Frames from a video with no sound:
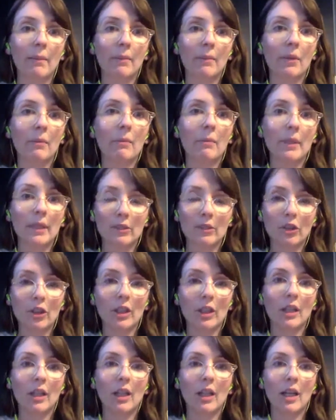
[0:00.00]
the
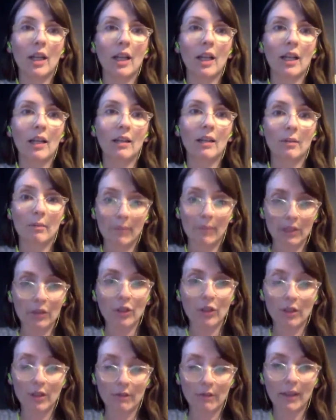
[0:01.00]
mission
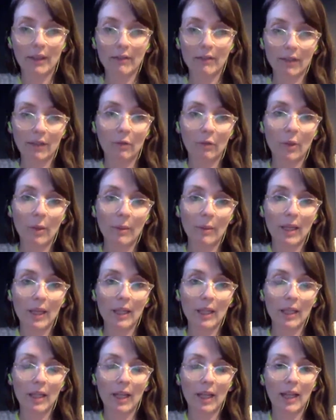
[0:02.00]
of
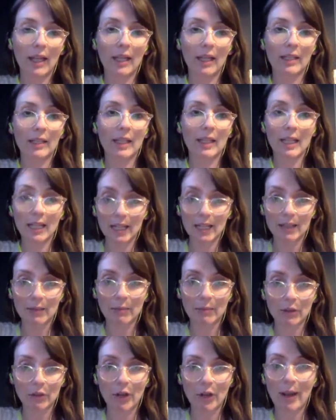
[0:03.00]
iFundWomen and getting as
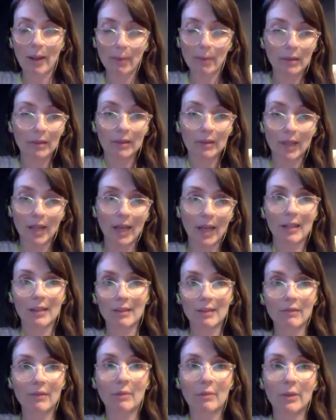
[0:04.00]
much capital in the hands
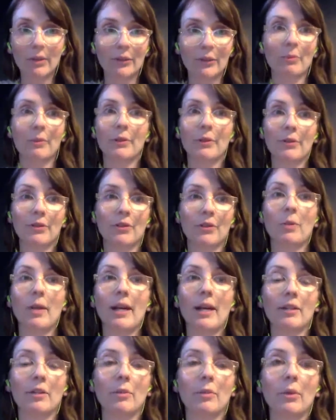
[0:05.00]
of female entrepreneurs as
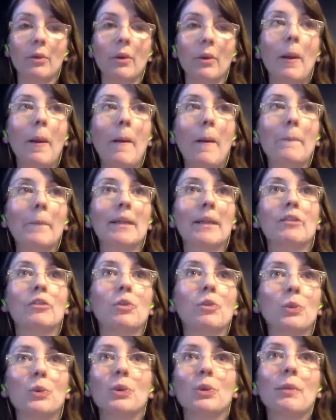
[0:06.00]
possible. But I
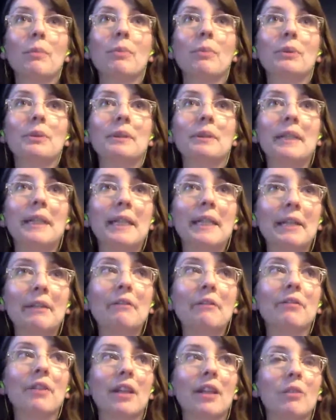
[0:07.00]
truly
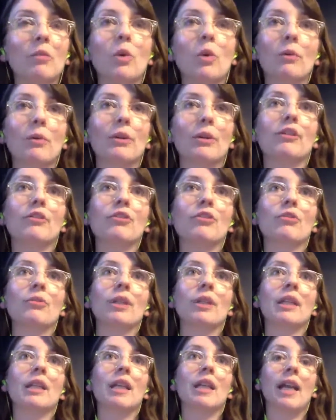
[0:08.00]
believe in what we are
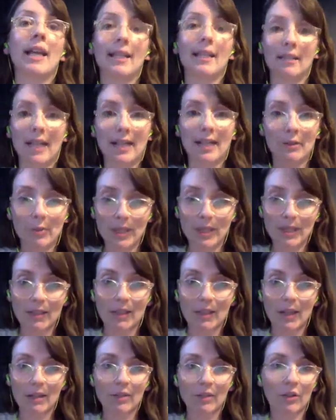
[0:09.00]
doing, and as we
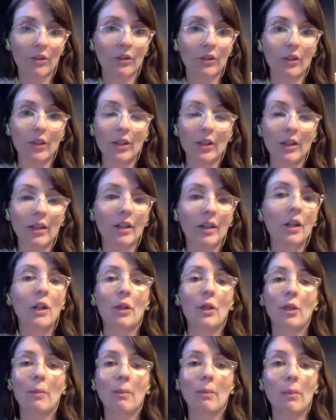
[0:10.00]
discussed earlier,
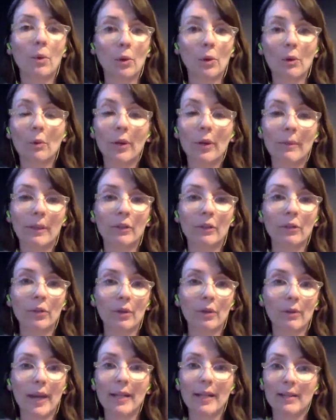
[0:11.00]
the more women who
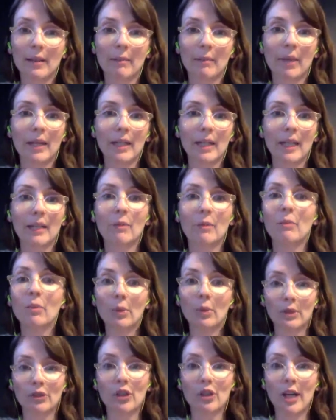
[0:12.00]
are raising money, the
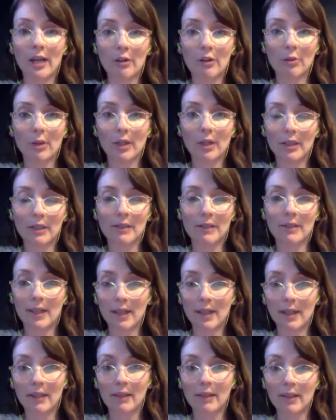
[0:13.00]
more change we're going to
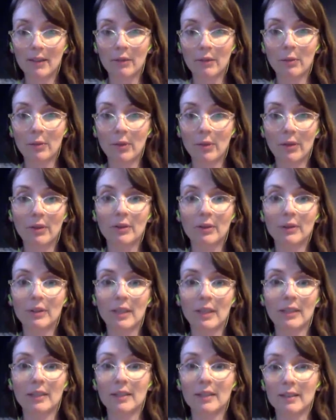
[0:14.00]
see in this world
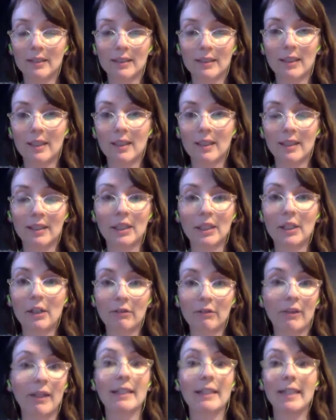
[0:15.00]
and in the
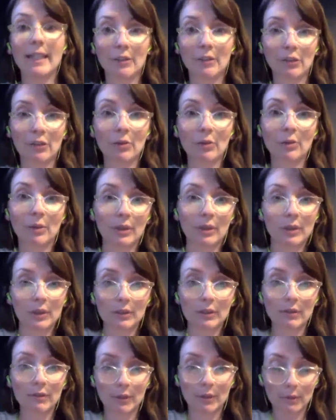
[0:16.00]
financial
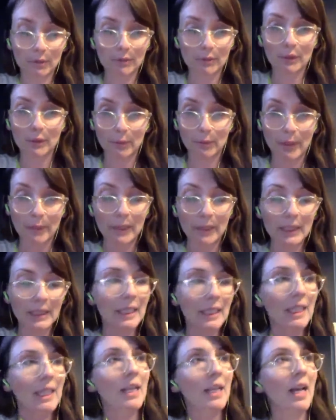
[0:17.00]
world for women.
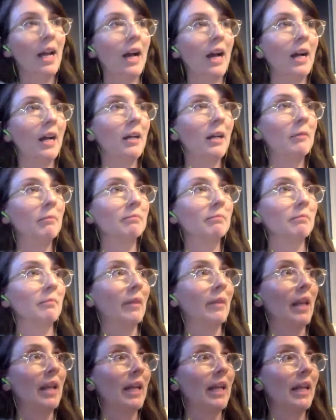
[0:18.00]

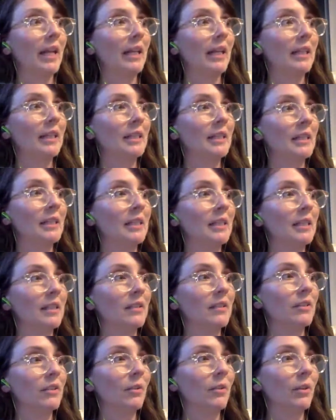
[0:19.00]
And
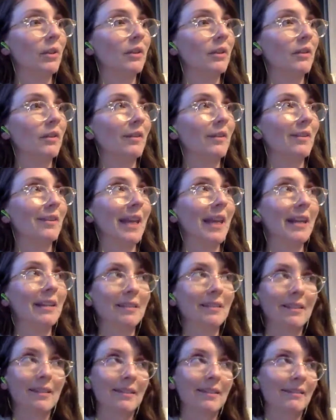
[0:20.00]
so
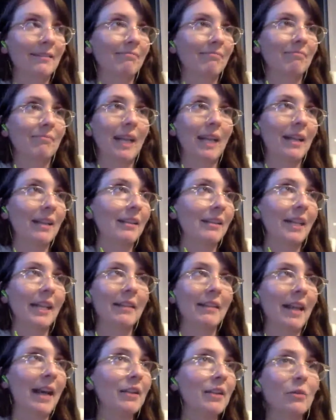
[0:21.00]
that's
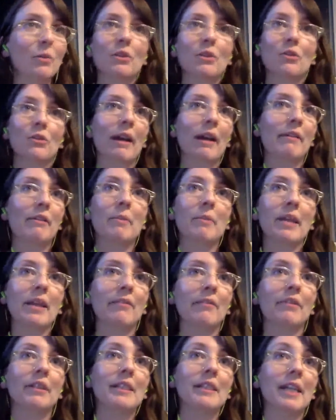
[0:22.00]
what drives me
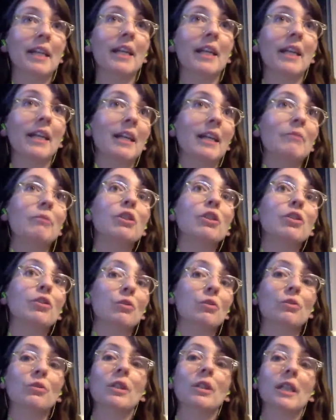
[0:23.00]
every day, and I'm just
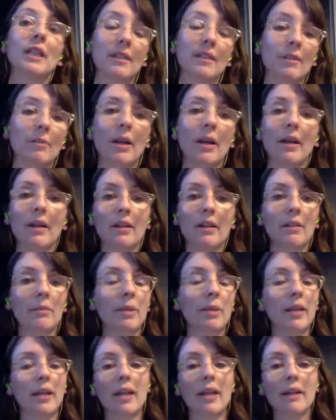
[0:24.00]
truly inspired
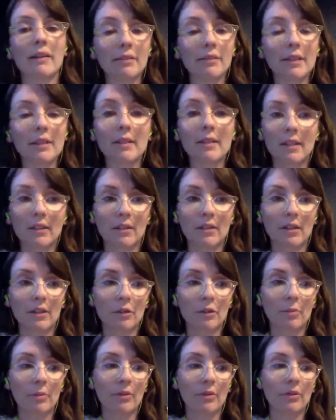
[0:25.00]
by every single
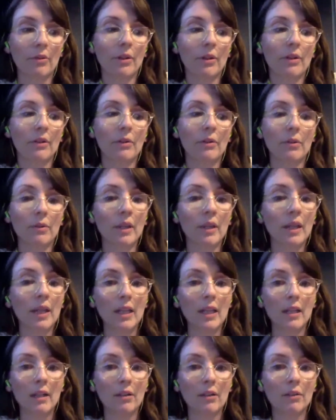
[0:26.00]
entrepreneur who
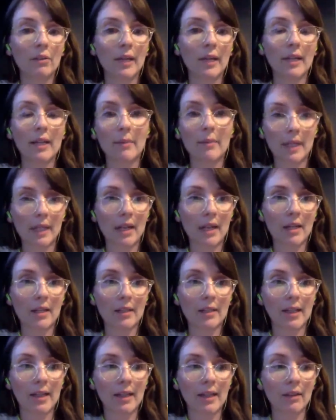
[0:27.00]
I come in
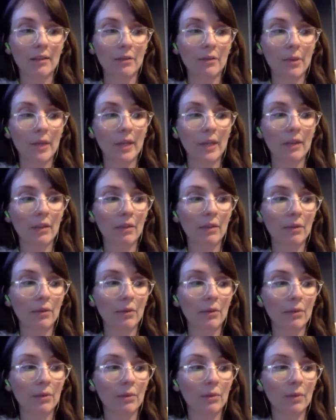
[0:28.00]
contact with,
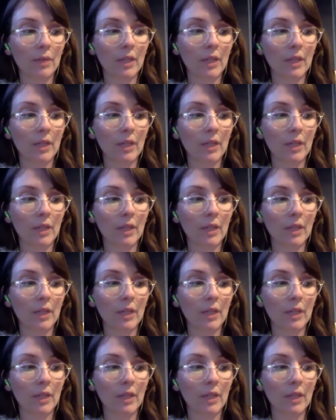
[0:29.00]
who,